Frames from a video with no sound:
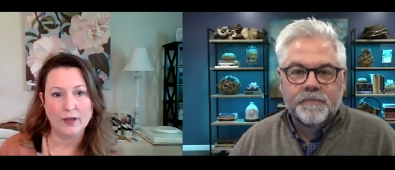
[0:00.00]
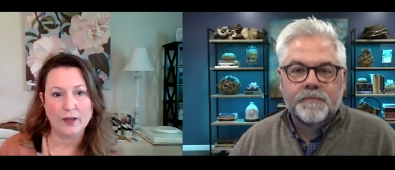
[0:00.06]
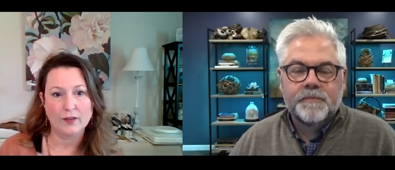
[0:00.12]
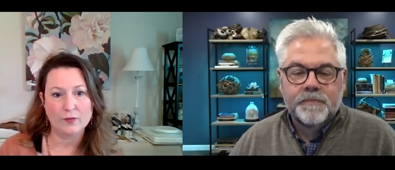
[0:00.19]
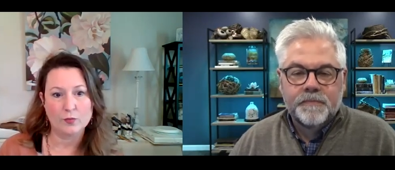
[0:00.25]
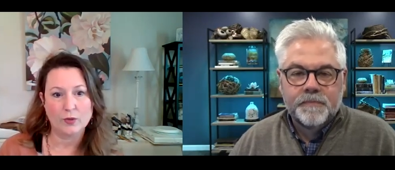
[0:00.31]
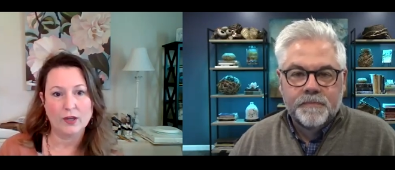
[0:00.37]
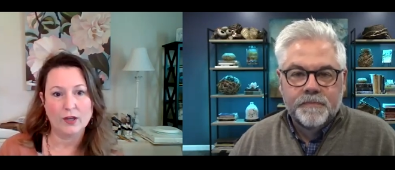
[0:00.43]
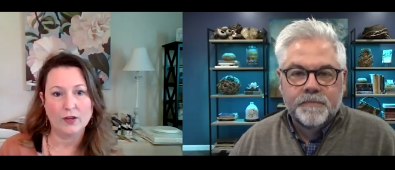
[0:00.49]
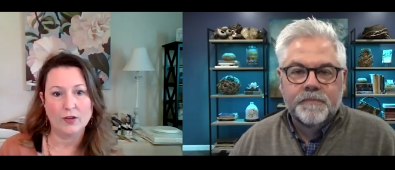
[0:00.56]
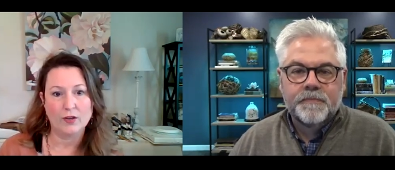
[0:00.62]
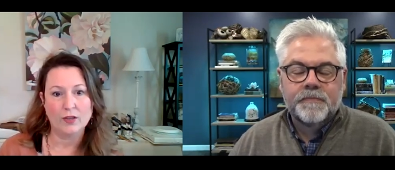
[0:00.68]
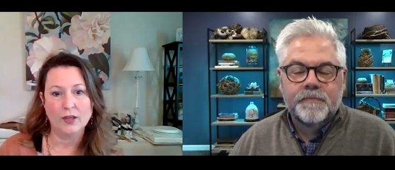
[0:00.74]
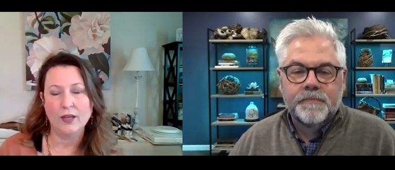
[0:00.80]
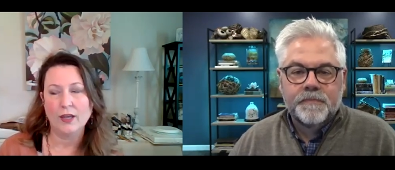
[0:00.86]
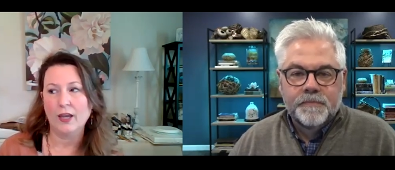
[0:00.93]
Speaker 1: as
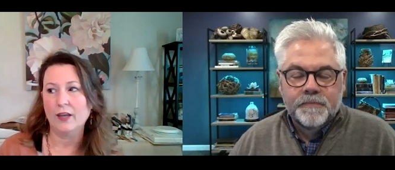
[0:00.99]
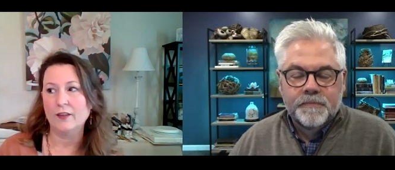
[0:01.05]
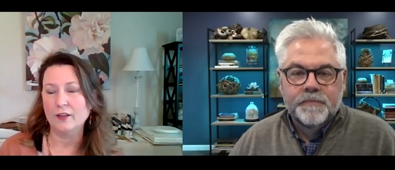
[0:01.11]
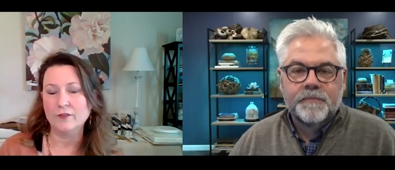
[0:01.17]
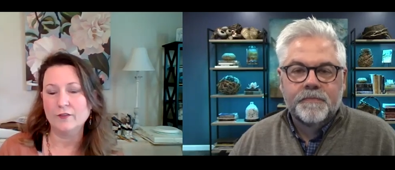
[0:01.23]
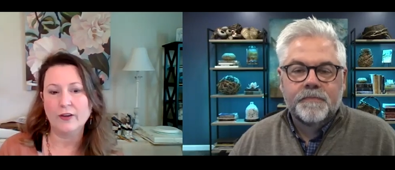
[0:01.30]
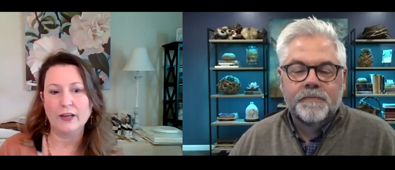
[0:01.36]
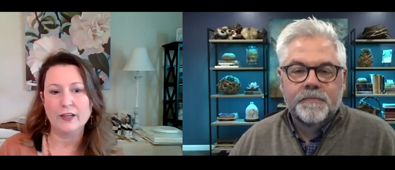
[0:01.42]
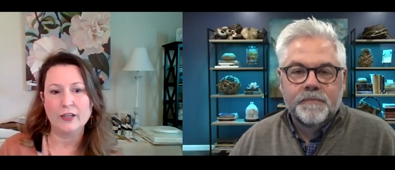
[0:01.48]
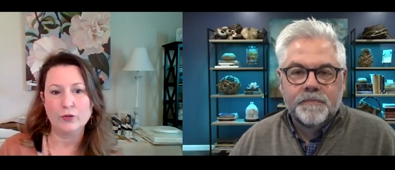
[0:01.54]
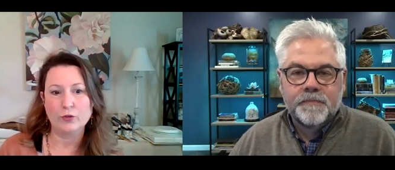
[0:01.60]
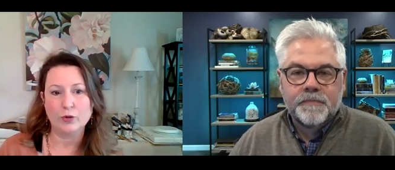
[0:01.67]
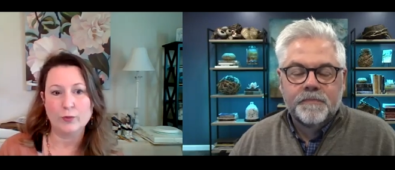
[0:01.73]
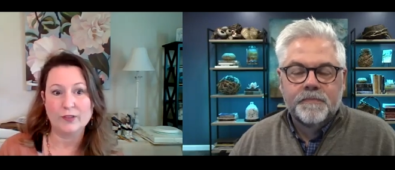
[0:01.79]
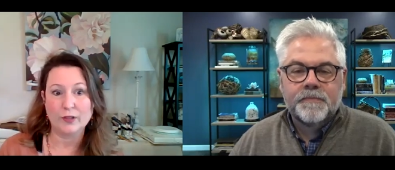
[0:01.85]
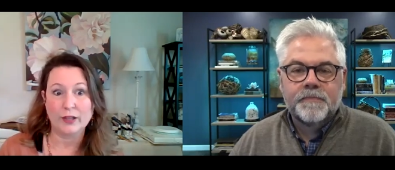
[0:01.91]
well. And then finding
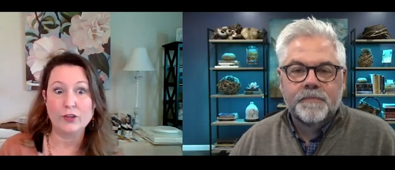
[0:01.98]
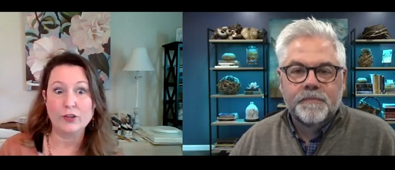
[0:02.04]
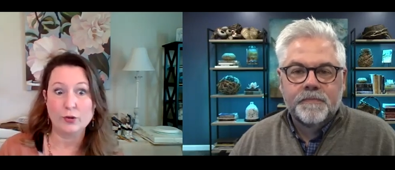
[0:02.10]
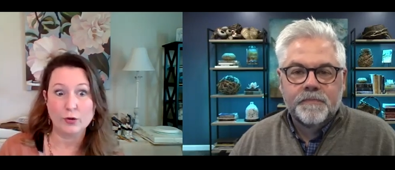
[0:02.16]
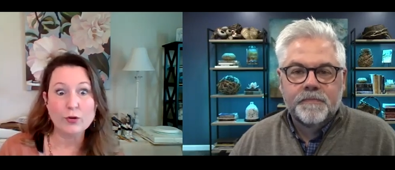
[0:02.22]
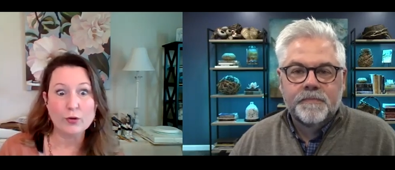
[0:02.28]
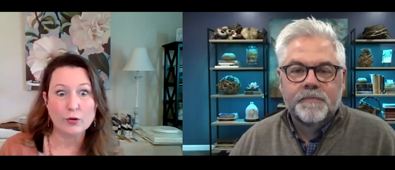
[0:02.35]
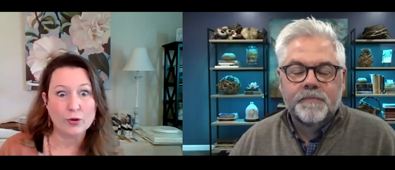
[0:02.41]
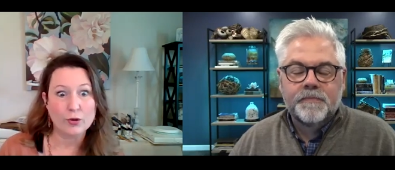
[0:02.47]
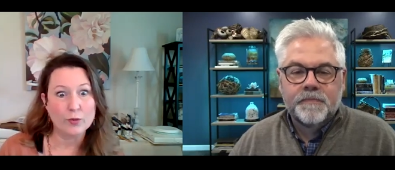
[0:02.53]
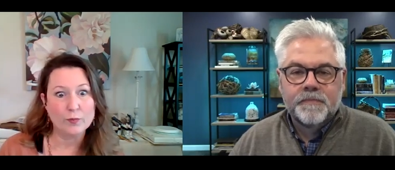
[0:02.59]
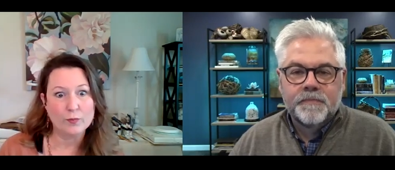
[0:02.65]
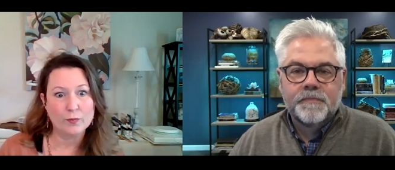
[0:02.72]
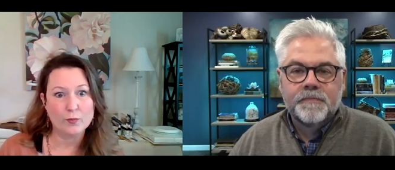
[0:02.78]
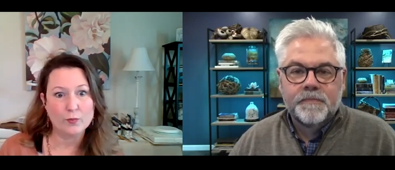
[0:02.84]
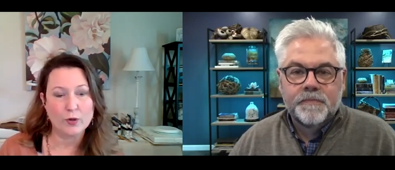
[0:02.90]
groups like your
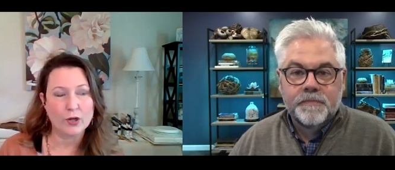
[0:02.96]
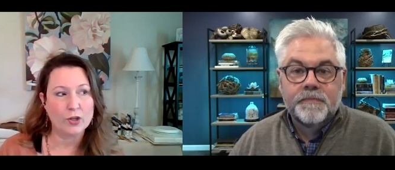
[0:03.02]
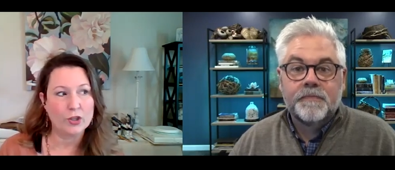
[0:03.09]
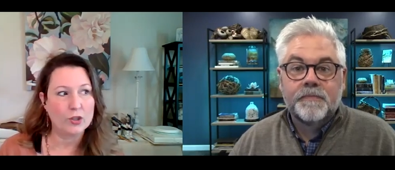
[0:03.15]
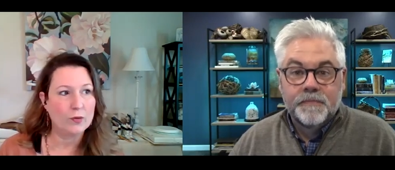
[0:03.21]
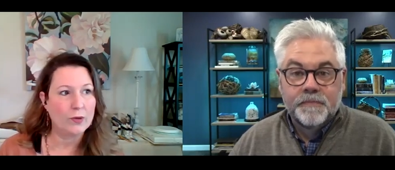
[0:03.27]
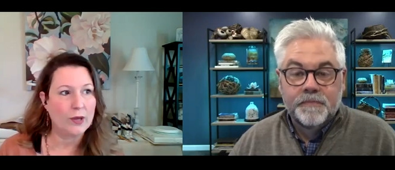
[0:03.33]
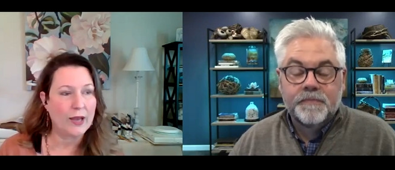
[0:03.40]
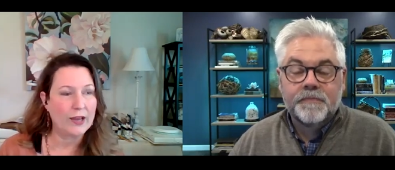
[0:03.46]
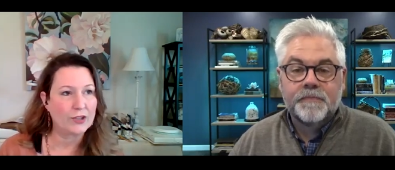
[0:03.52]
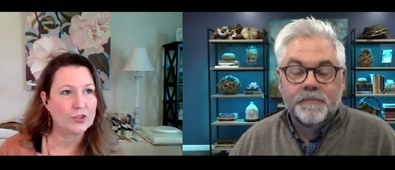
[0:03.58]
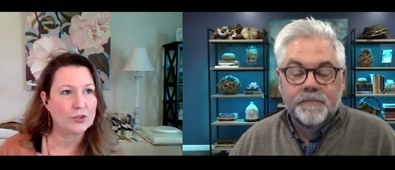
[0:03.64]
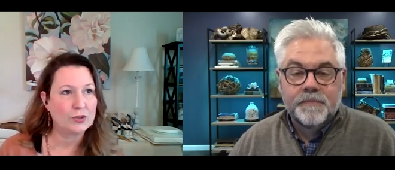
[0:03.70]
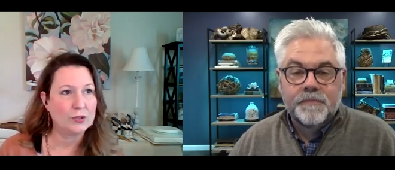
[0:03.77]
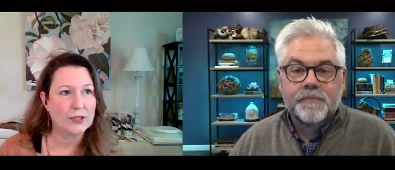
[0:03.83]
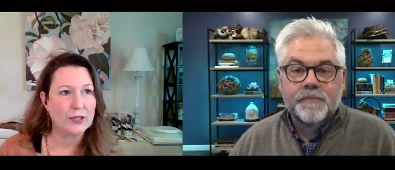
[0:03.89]
group where you
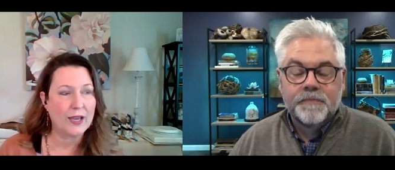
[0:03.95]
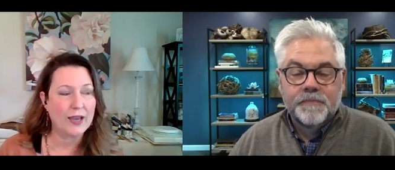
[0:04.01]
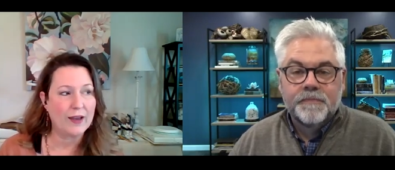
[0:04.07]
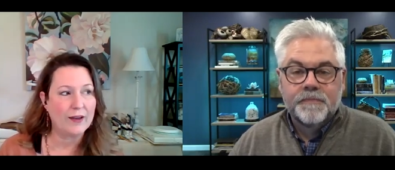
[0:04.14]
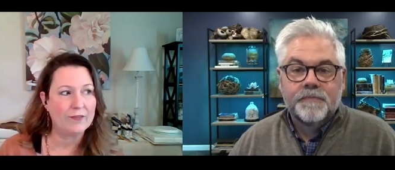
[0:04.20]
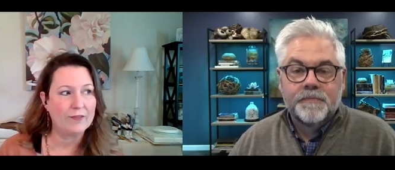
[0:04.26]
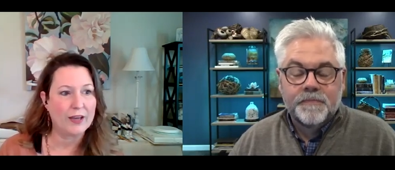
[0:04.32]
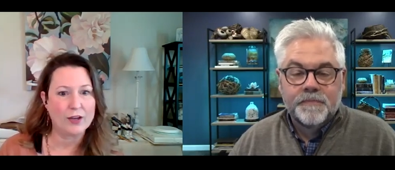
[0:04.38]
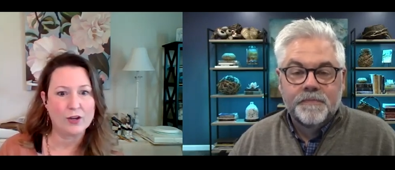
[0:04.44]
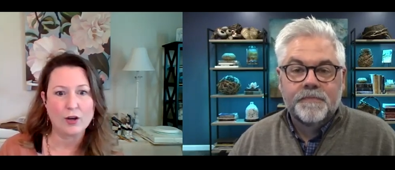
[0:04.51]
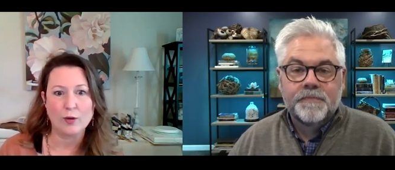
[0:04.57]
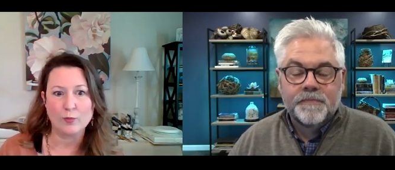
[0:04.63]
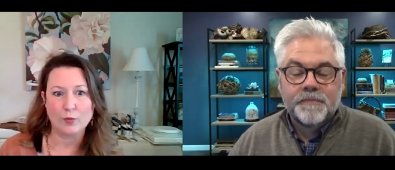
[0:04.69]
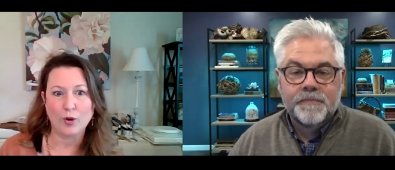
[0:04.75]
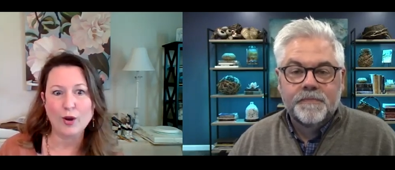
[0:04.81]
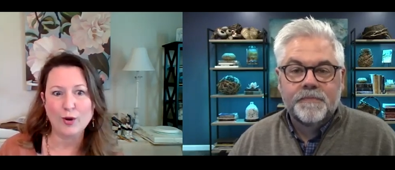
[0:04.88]
actually have that
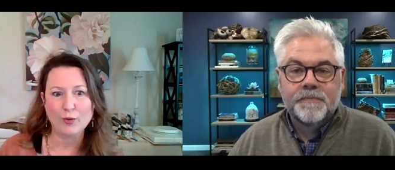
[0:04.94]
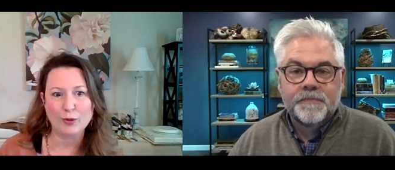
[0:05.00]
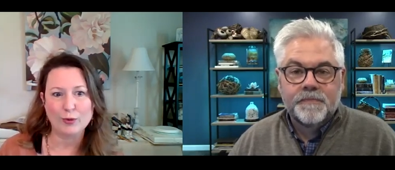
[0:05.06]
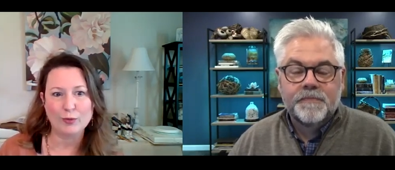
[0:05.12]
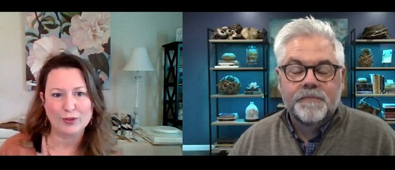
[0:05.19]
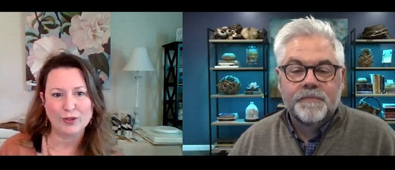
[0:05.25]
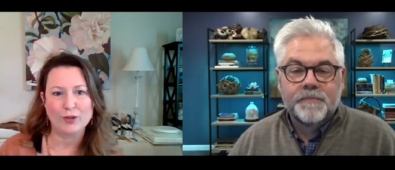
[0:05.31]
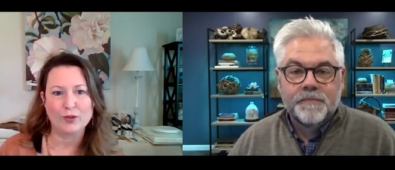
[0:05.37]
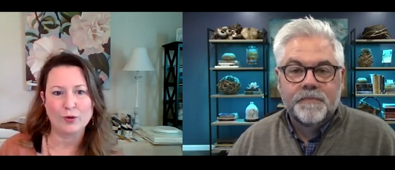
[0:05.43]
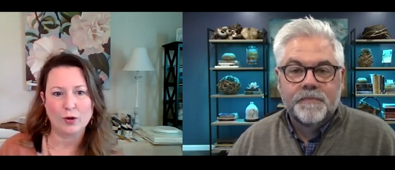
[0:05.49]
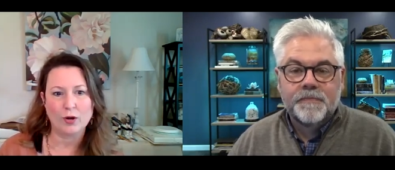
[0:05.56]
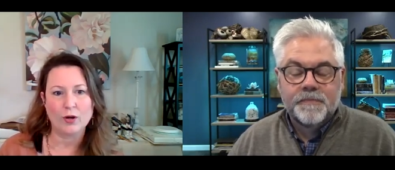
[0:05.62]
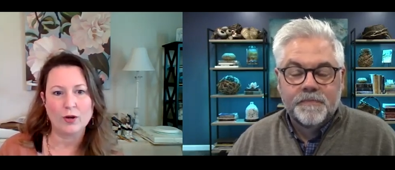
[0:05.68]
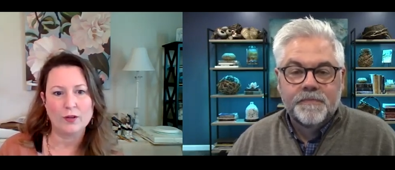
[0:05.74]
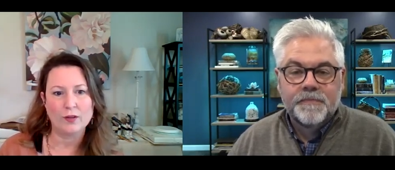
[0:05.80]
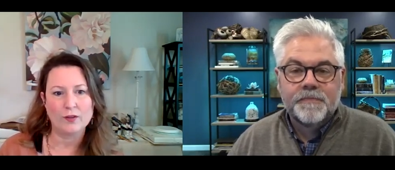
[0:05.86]
camaraderie with other
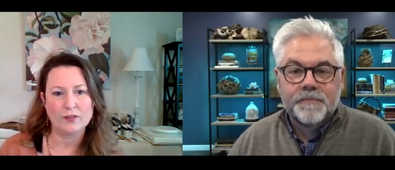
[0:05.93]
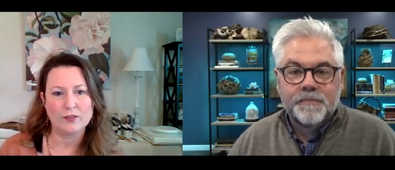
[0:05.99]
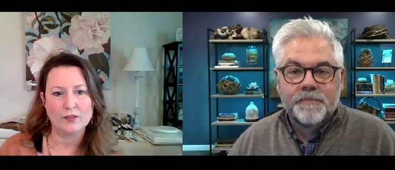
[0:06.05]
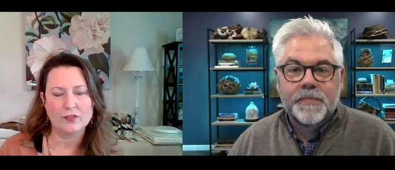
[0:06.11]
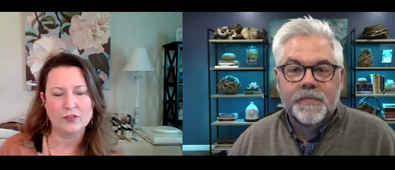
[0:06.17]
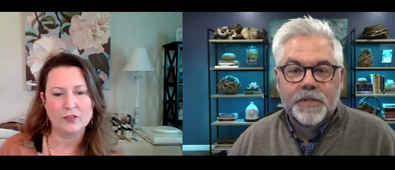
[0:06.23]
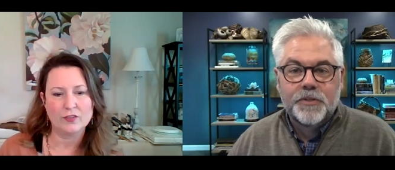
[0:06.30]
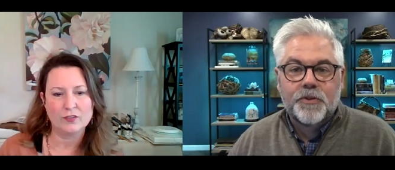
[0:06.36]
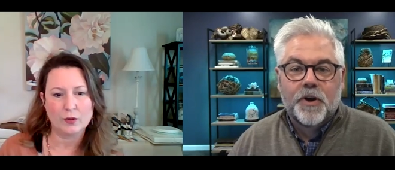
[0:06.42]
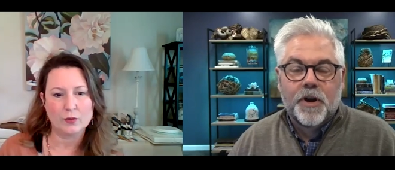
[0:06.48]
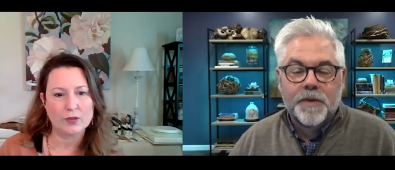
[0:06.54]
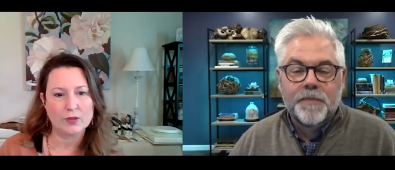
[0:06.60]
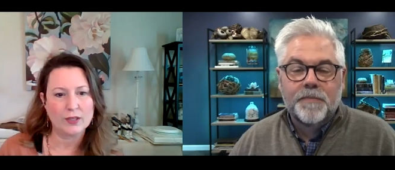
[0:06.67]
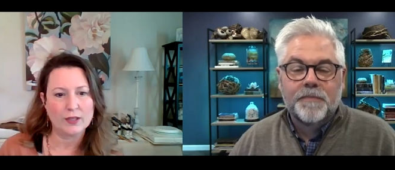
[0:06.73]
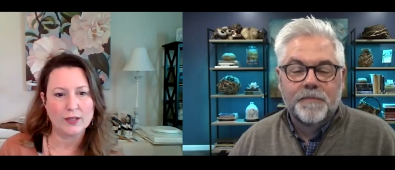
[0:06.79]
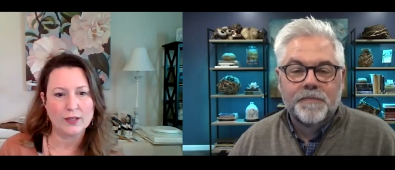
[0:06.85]
artists is right.
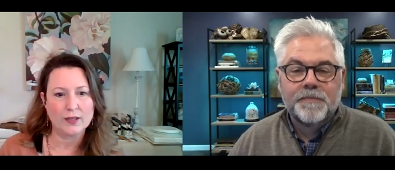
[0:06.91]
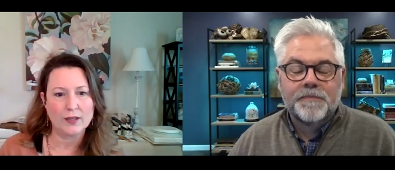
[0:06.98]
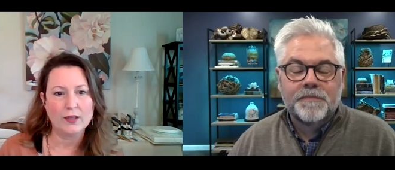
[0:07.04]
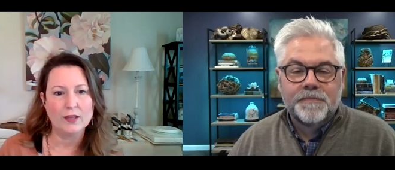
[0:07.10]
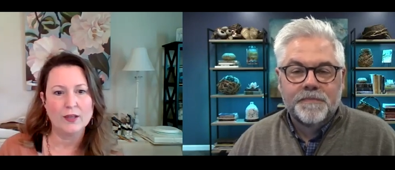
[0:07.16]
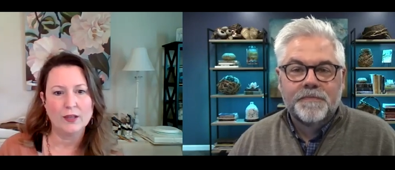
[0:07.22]
so key.